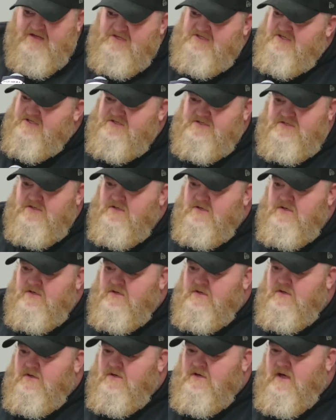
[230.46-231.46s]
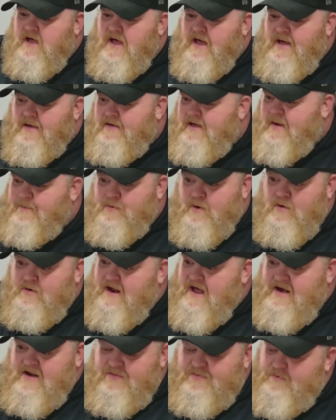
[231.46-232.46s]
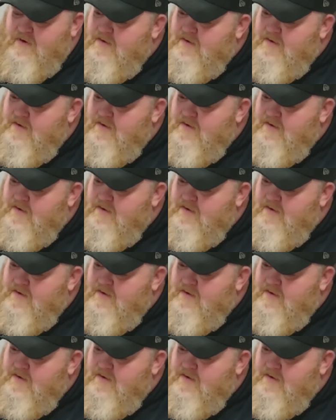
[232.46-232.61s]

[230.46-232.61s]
just at Pro 93,